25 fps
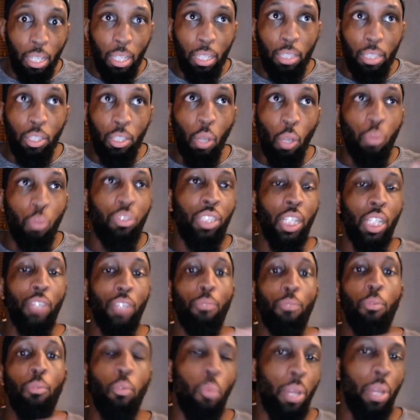don't see
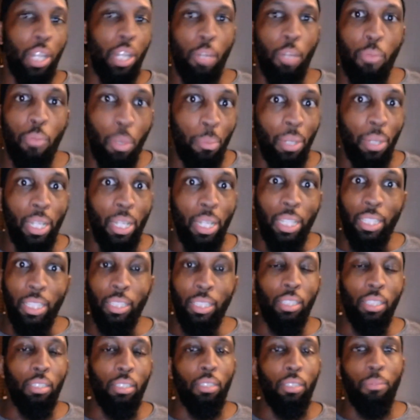Liverpool winning the Premier League this
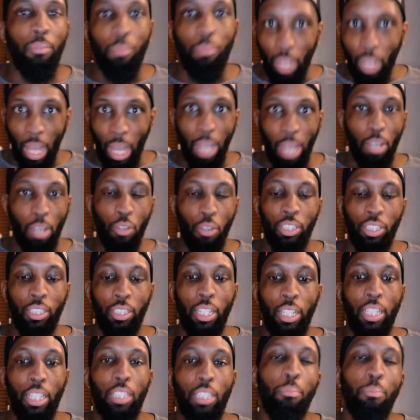season. I honestly say
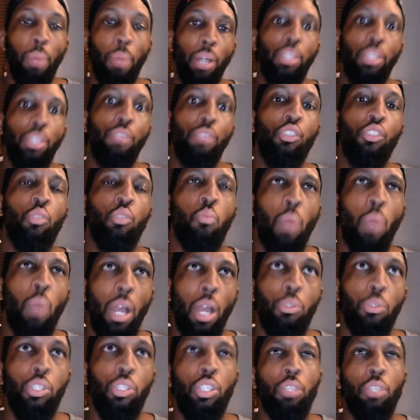this, but the reason why we
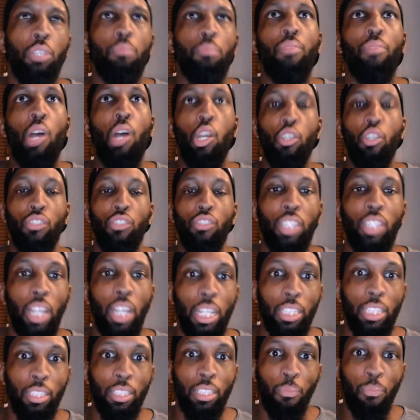should have
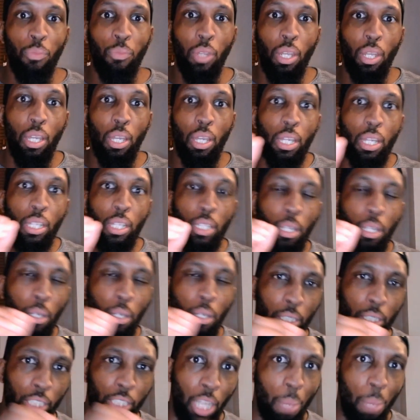prioritised the
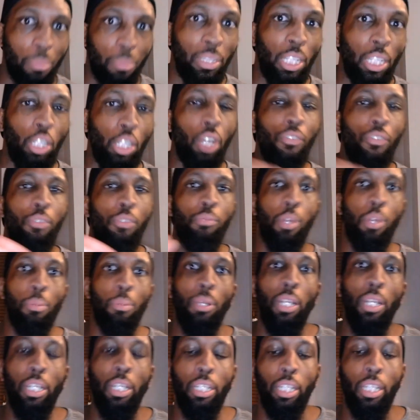Champions League over the Premier
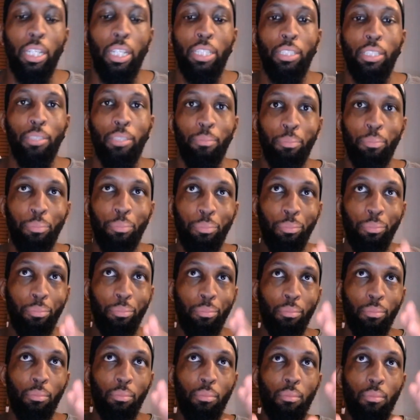League is,
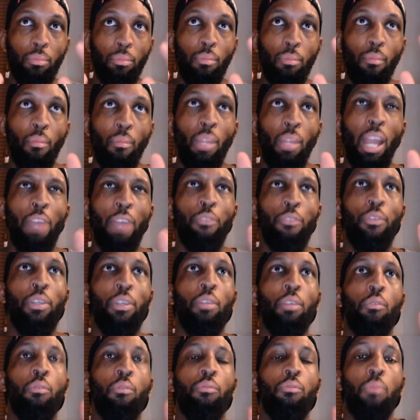I think
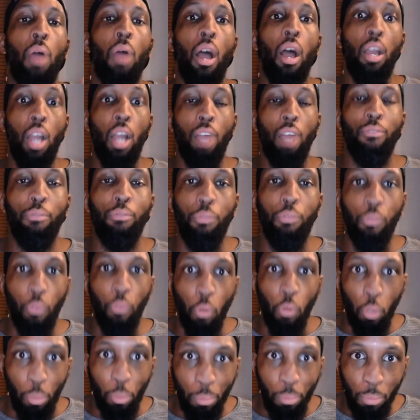with our current
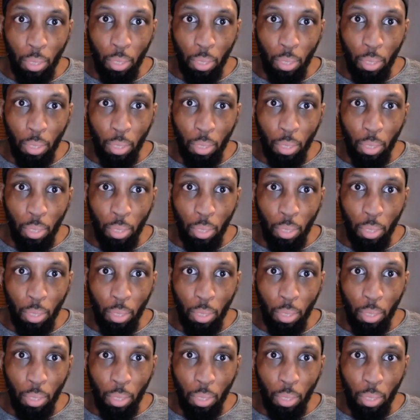form